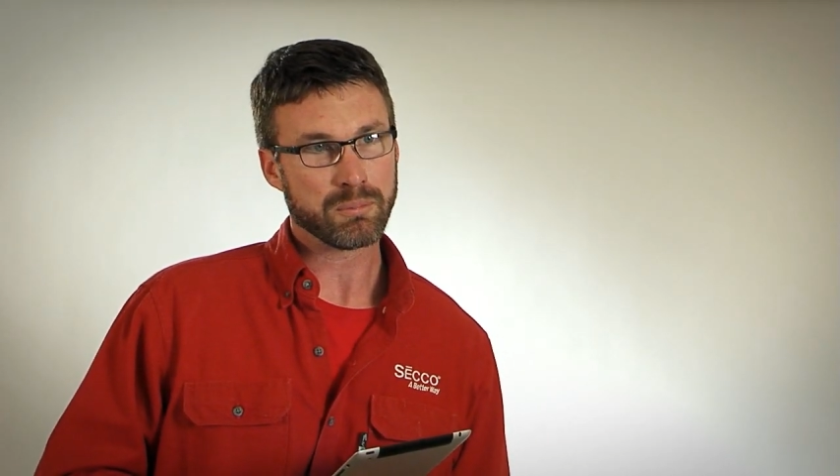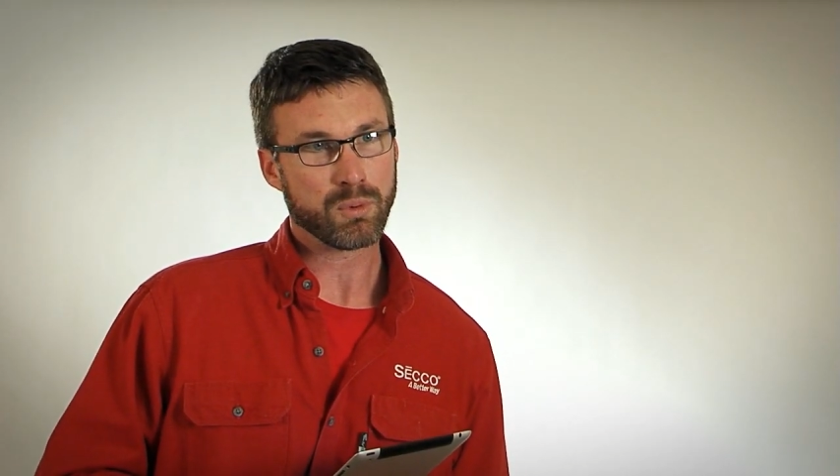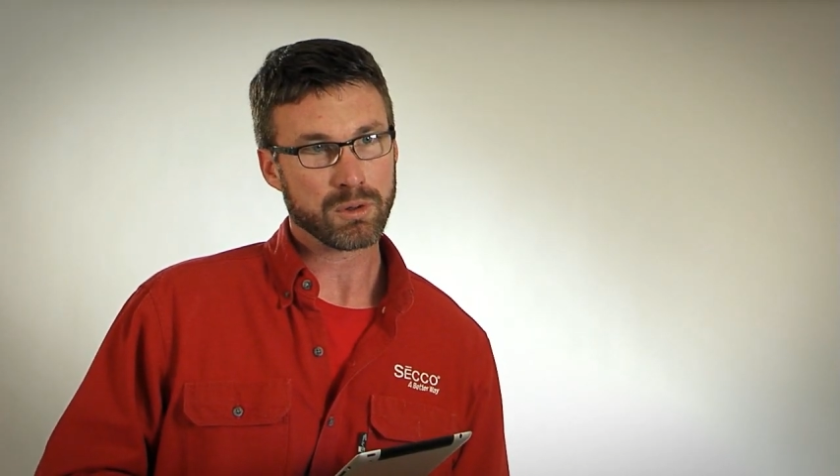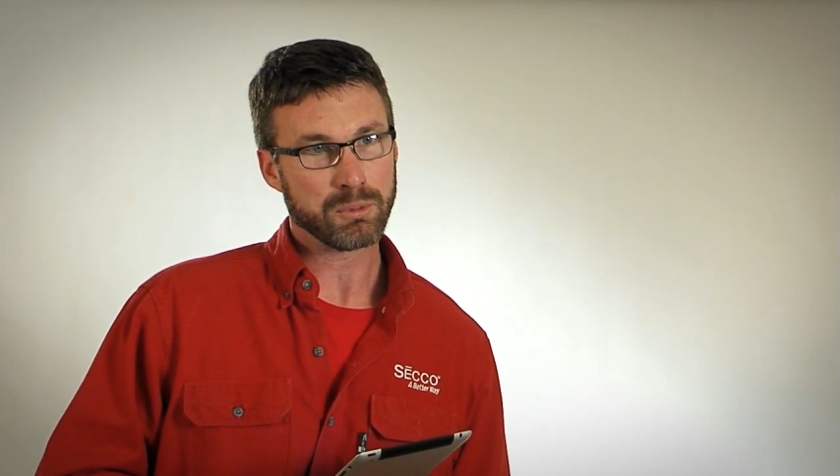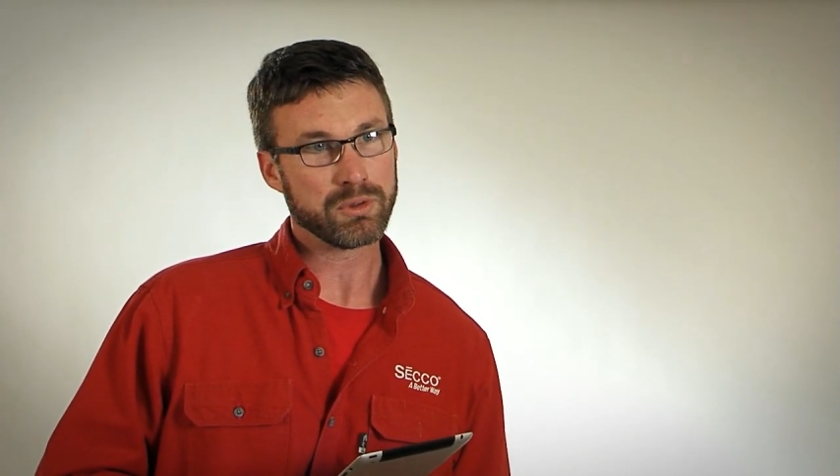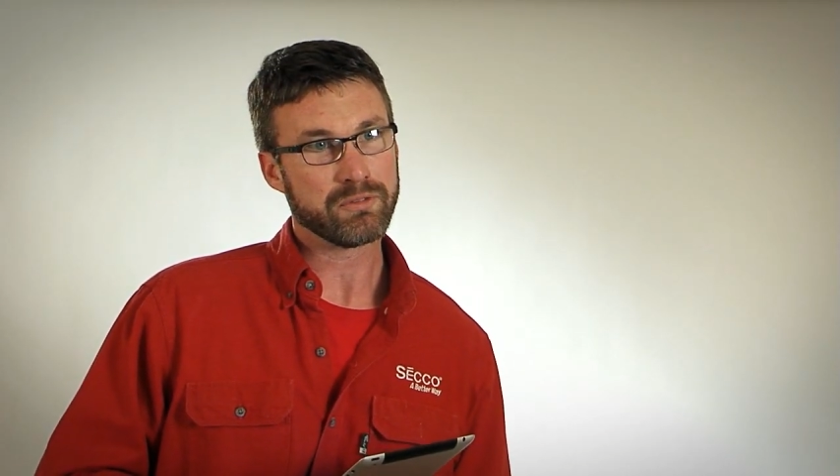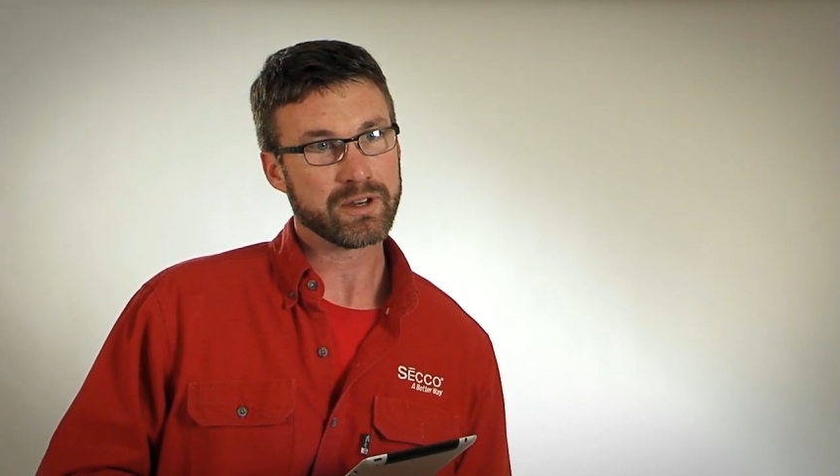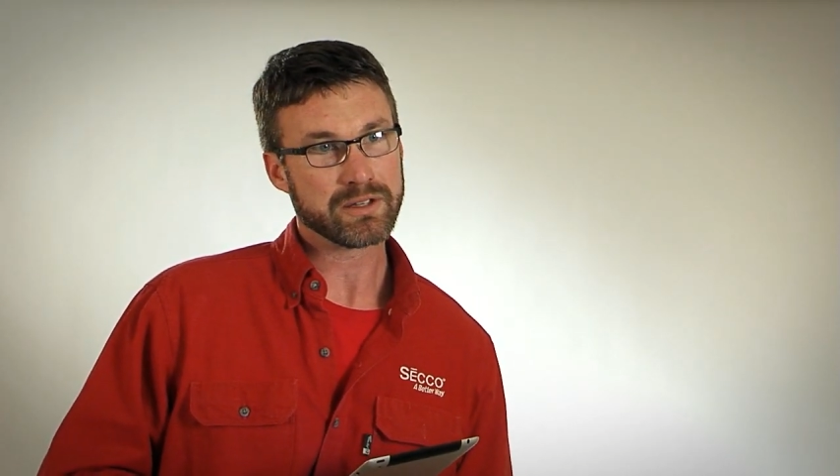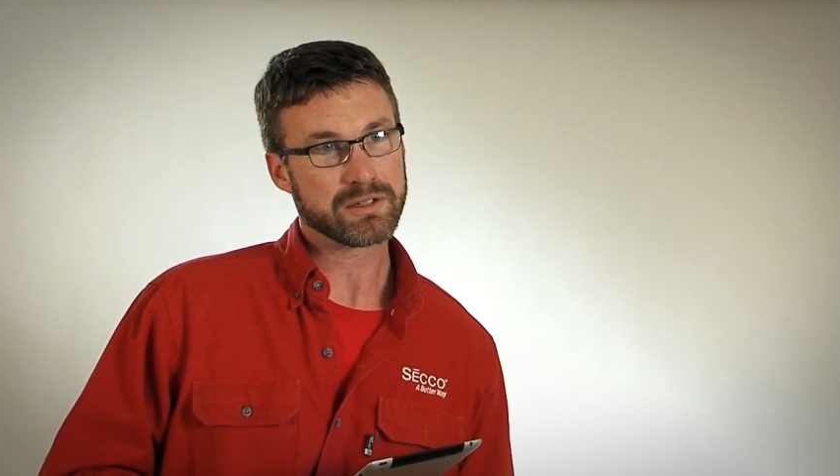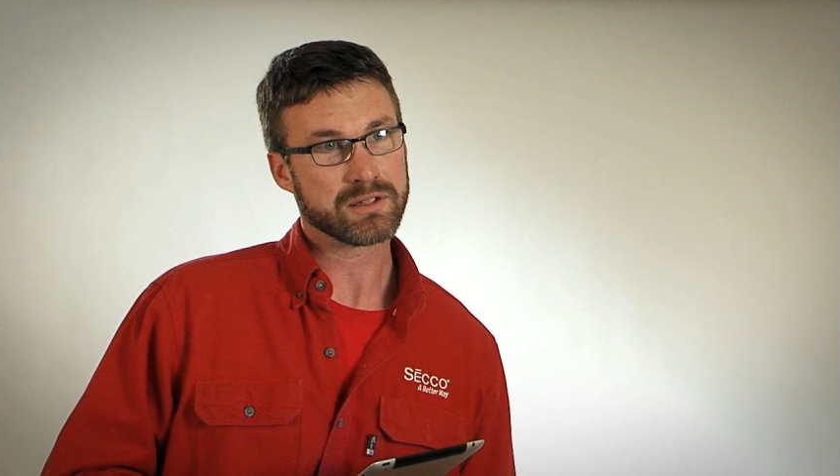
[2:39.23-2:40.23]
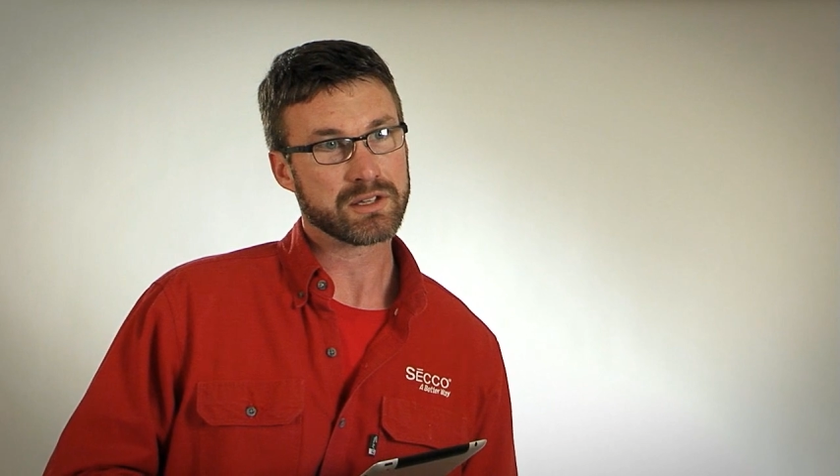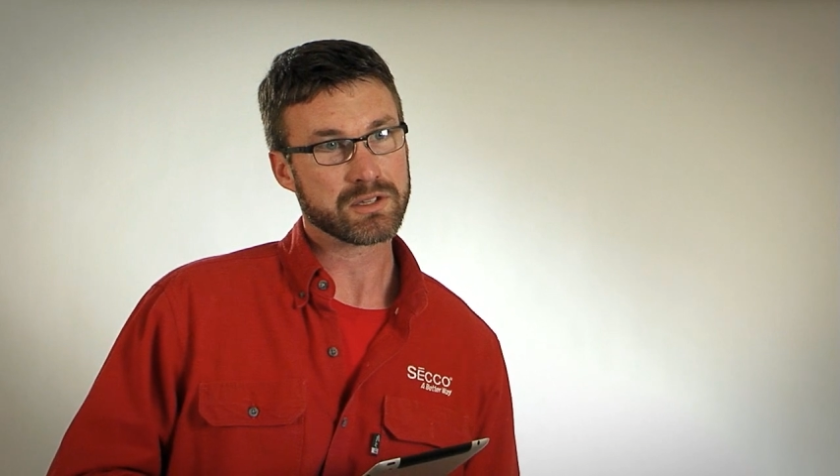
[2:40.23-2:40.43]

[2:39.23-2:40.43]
portable devices like